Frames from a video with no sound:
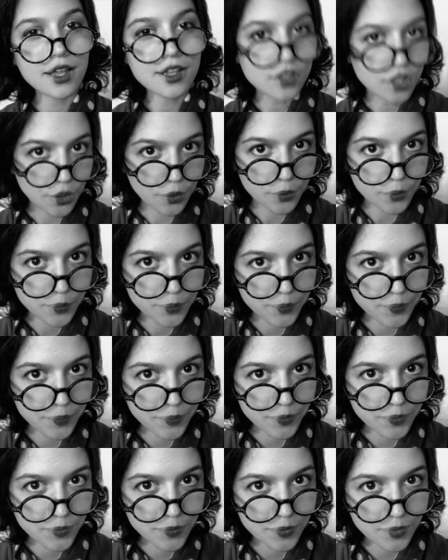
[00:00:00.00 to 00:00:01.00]
Hello.
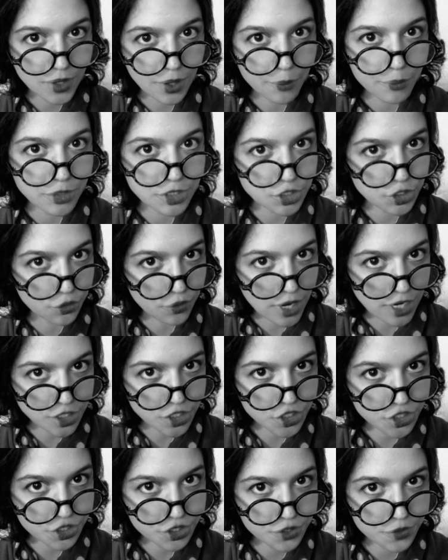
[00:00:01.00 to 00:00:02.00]
Mr.
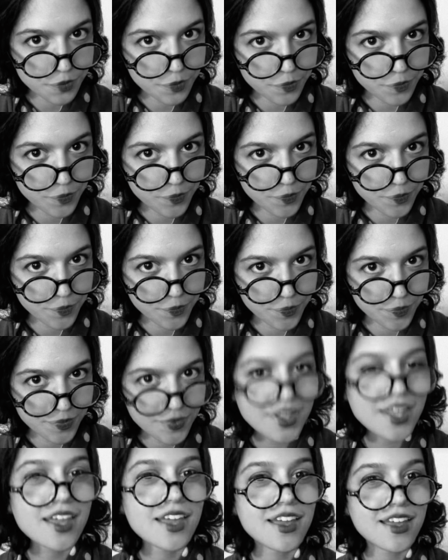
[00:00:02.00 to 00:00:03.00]
Rogers.
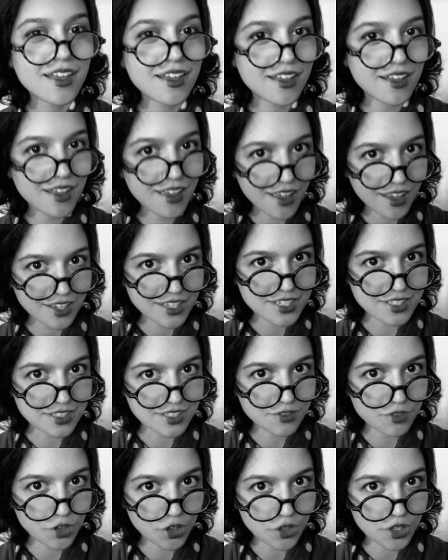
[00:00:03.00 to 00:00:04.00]

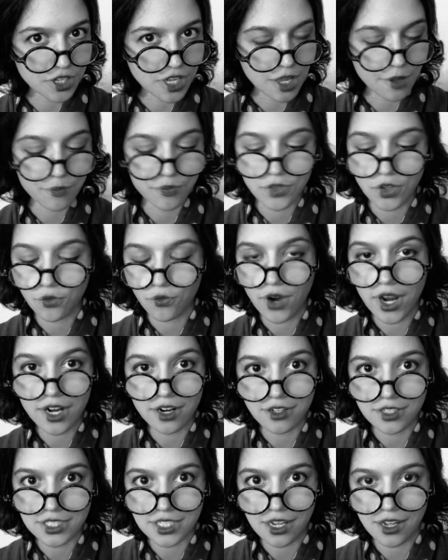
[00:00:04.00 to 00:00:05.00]
Excellent for you to come.
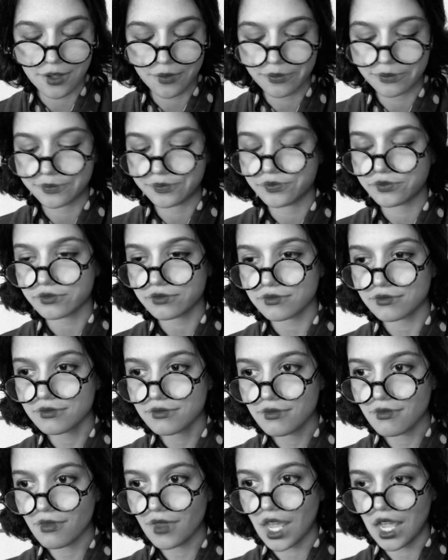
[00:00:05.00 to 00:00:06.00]
Right on time.
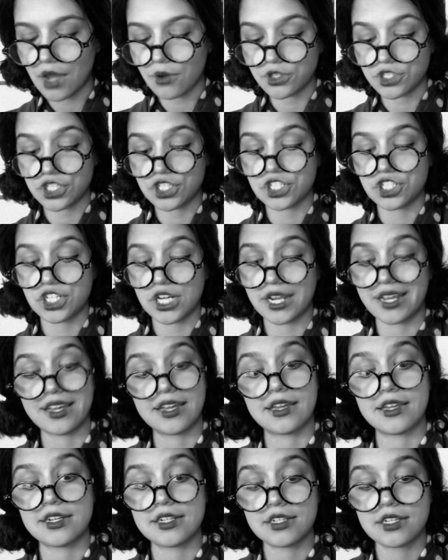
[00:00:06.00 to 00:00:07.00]
I was just checking
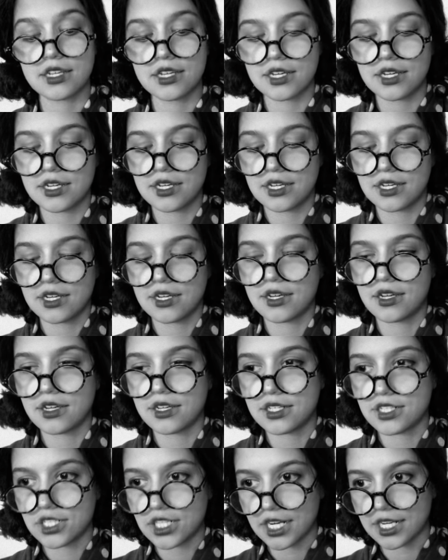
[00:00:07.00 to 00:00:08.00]
it.
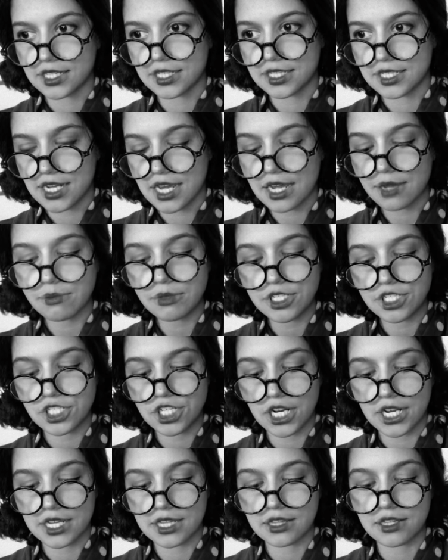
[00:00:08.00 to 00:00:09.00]
Checking the time,
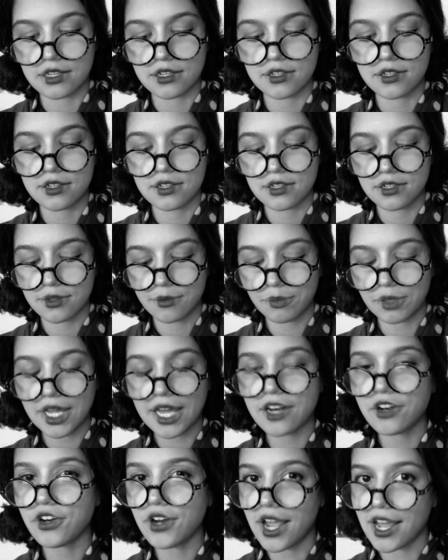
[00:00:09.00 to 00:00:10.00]
checking the
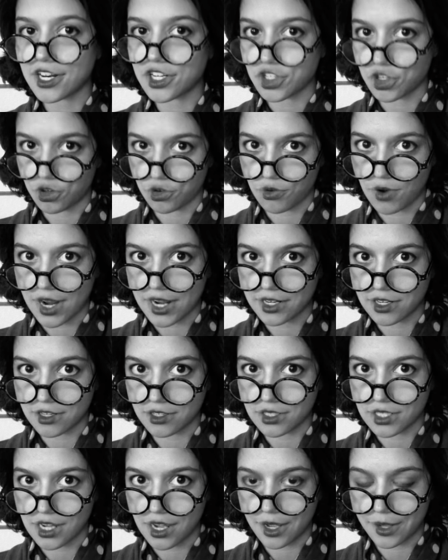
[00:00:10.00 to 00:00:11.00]
planner, and you're right
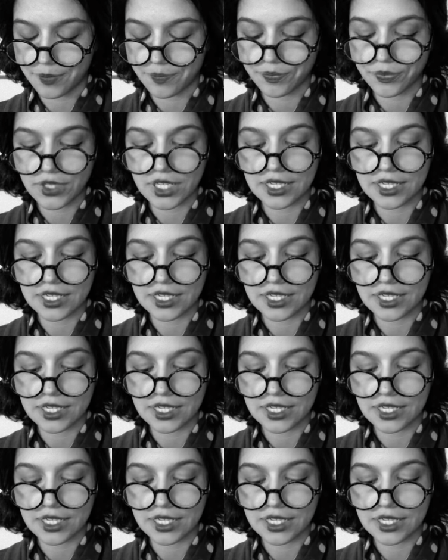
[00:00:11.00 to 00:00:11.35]
on time.